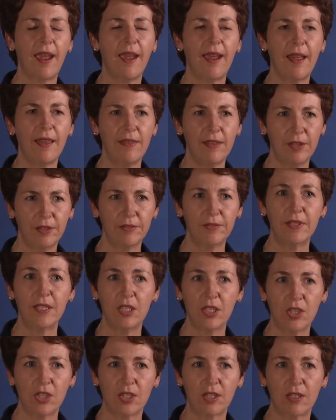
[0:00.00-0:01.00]
and their
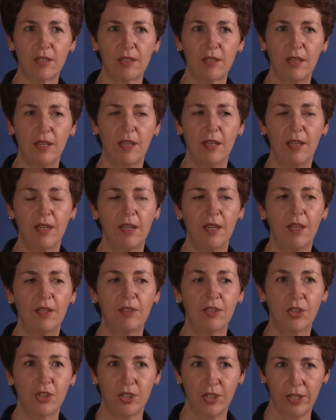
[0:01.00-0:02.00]
physician
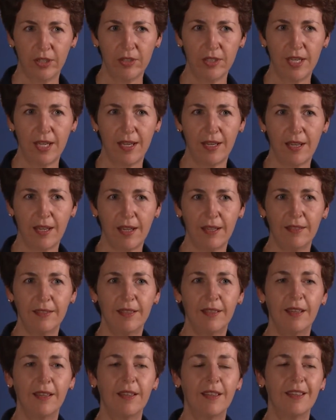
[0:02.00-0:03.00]
to share data,
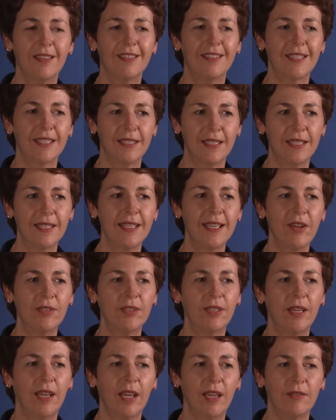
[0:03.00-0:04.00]
to sit down
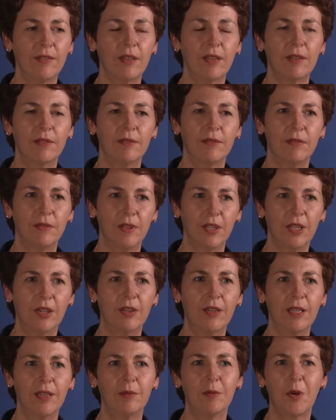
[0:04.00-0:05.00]
and have a
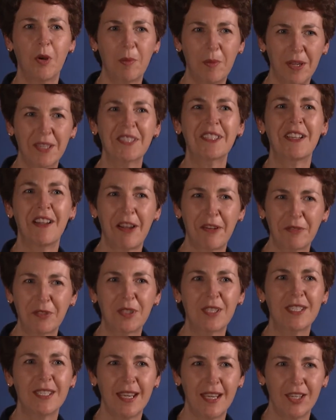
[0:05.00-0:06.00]
very robust
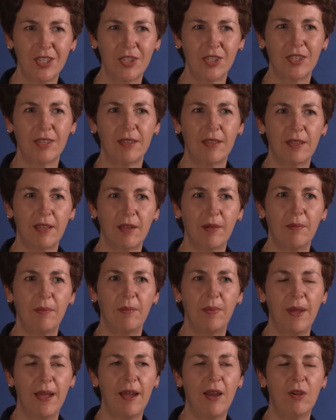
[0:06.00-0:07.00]
conversation
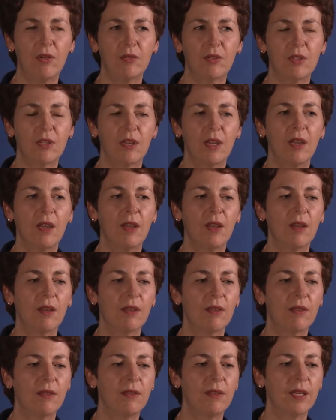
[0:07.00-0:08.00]
about
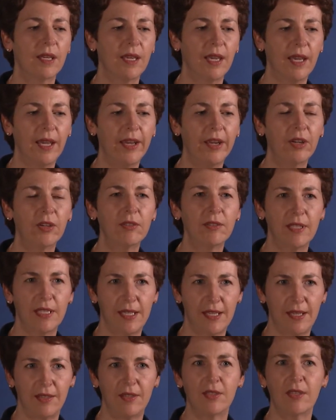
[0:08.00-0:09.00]
the care
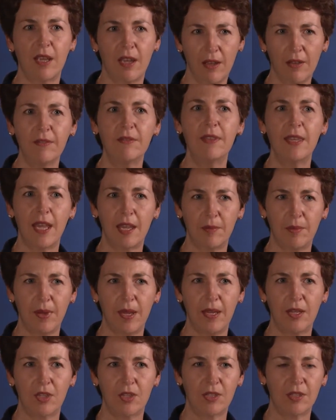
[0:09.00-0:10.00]
needs of that
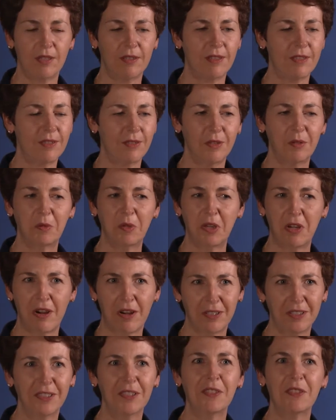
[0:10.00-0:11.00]
patient,
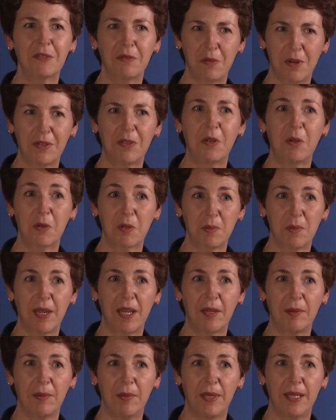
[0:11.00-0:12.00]
regardless of what those
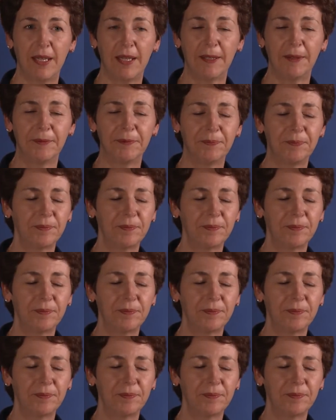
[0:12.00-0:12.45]
might be.